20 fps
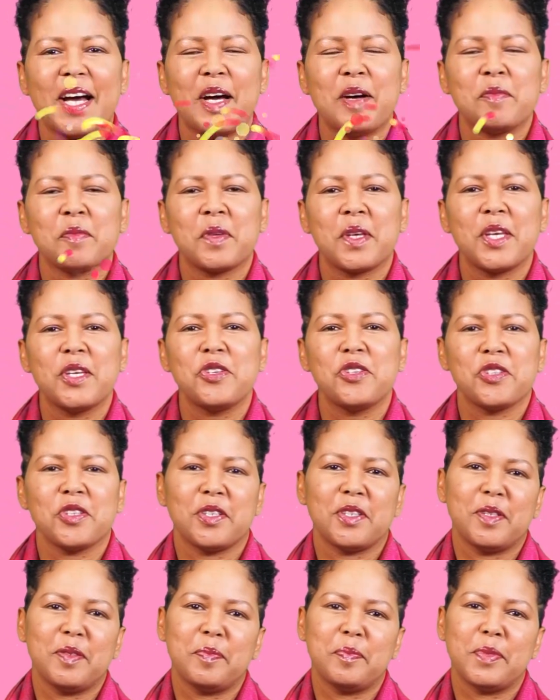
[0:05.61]
I'm
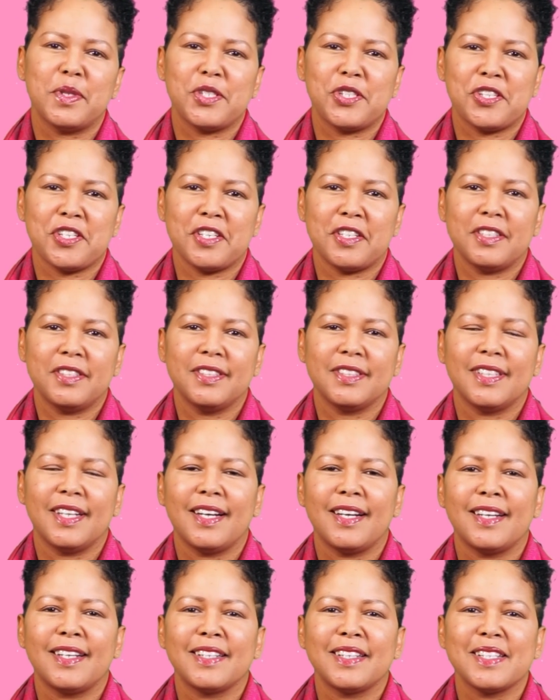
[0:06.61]
Keisha Butcher,
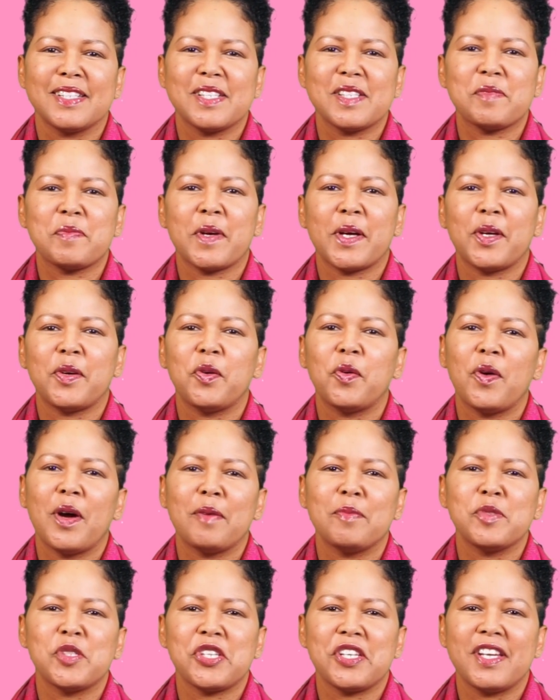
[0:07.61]
and this is my
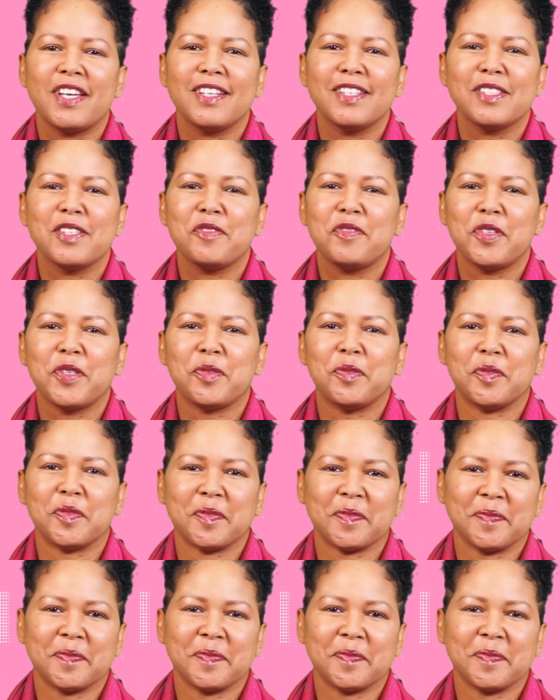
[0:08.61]
OMG interview.